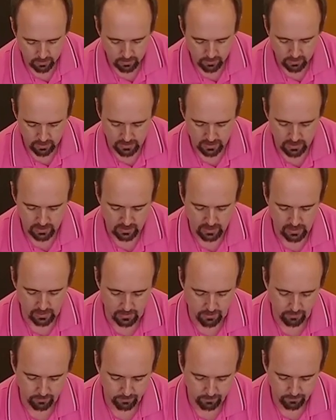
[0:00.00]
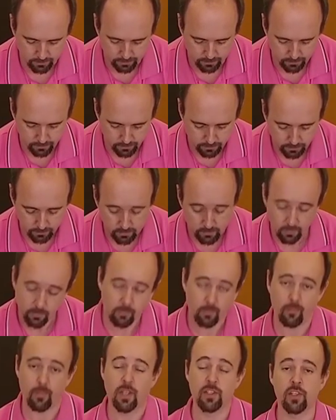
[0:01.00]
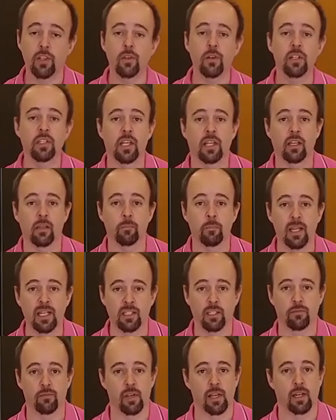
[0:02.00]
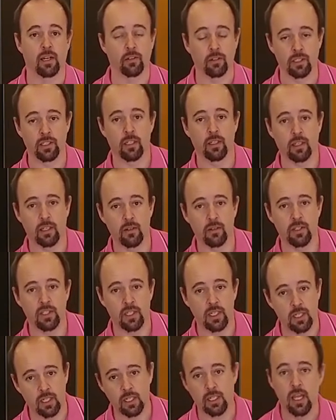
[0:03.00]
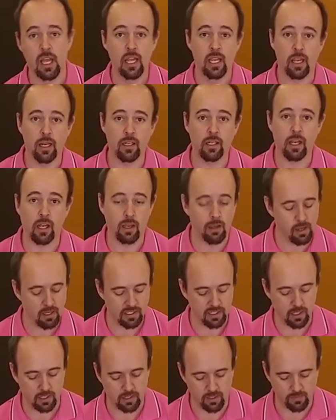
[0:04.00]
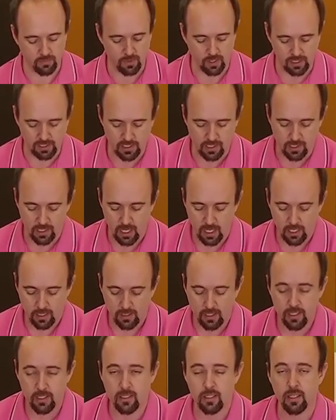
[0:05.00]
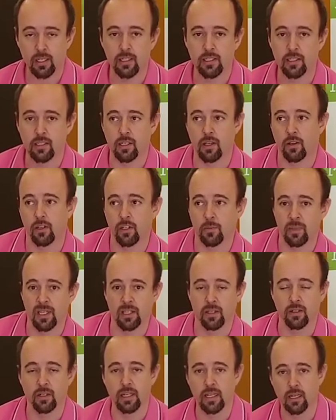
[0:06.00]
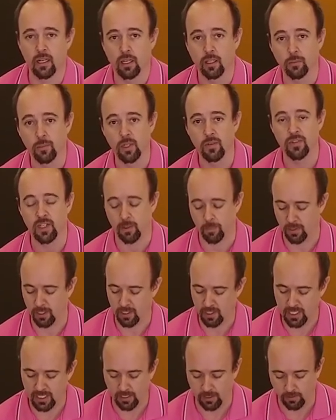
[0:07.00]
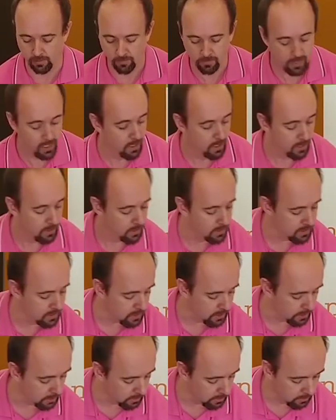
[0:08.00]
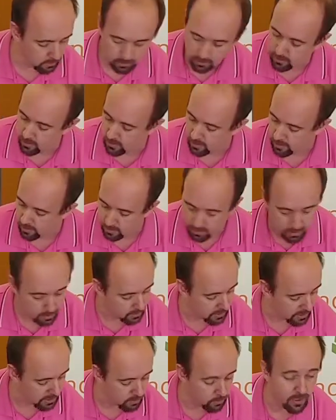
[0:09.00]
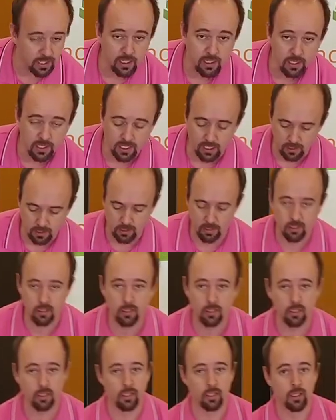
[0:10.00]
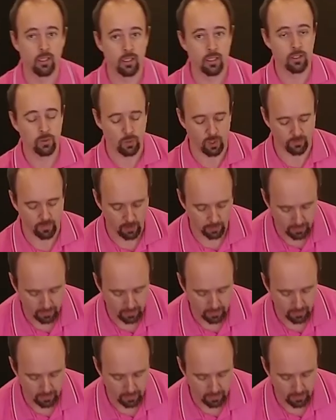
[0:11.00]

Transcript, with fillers: Just like that. So you can take a meter reading, just like you see in cars and other devices. This is going to be the needle that moves up and down. So next we need to get one of our